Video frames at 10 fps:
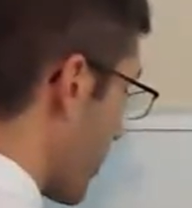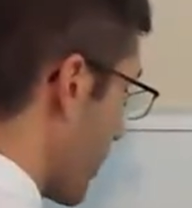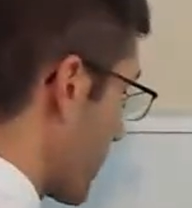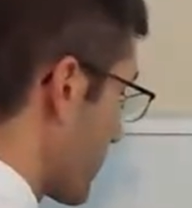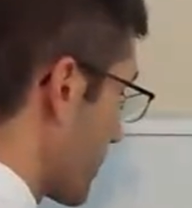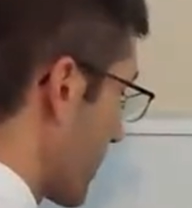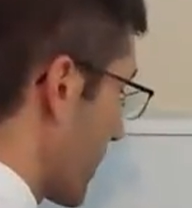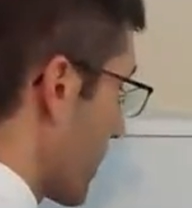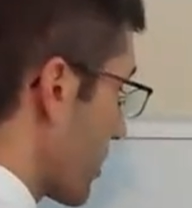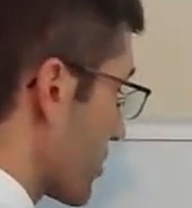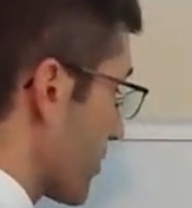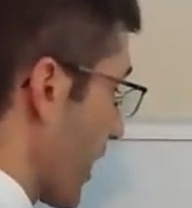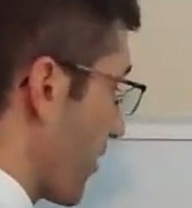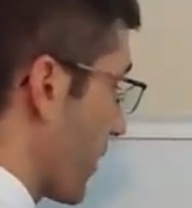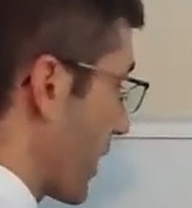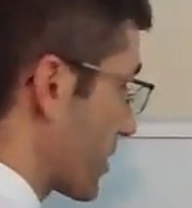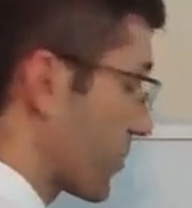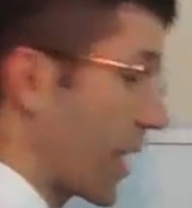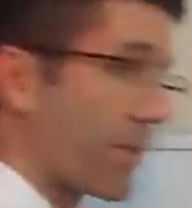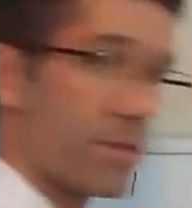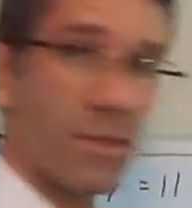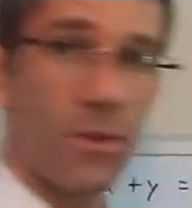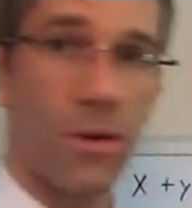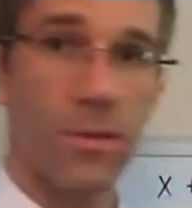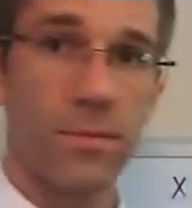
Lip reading: right? Because 5 minus 5 is 0.